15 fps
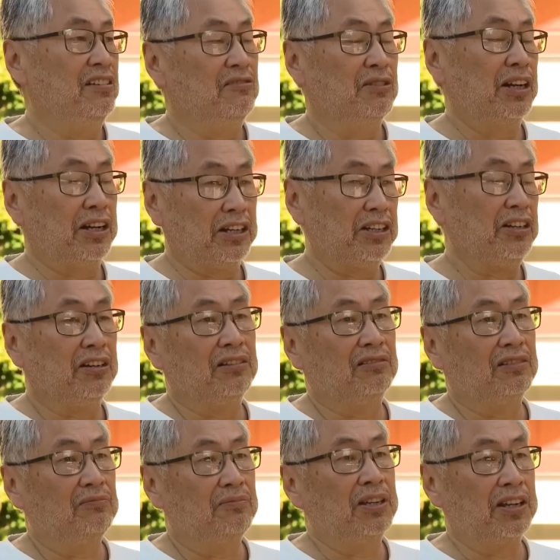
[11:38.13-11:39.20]
what I could tell,
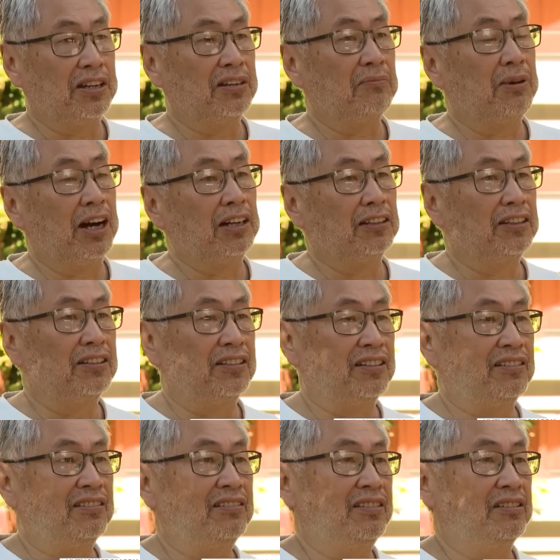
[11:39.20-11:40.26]
being a pilot
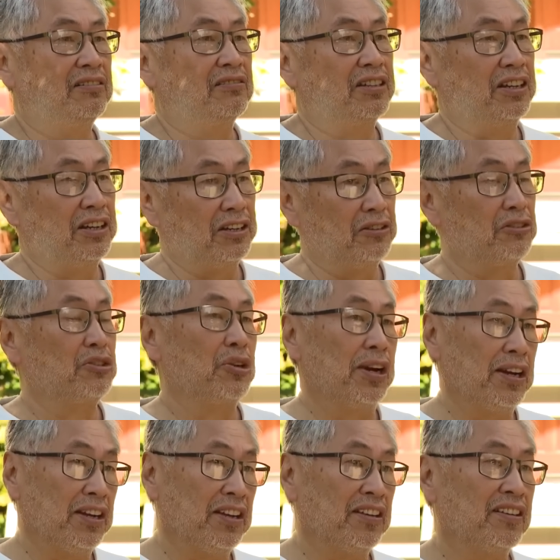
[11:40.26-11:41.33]
and, you know, getting new
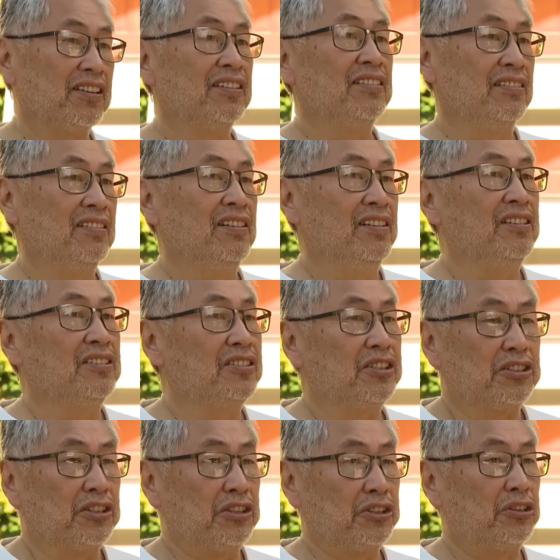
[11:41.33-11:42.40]
training and
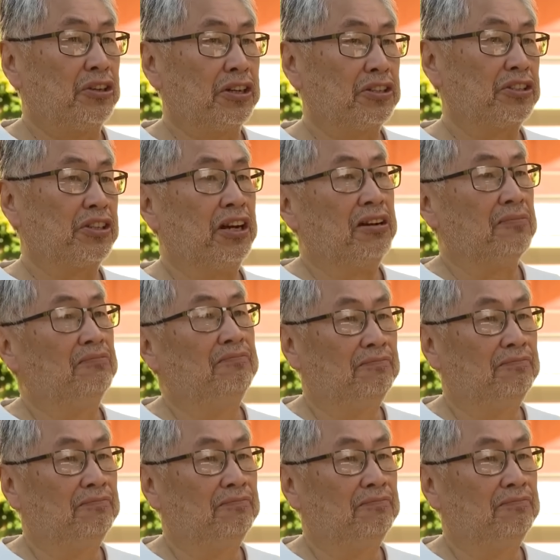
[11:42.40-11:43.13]
just enjoying his job.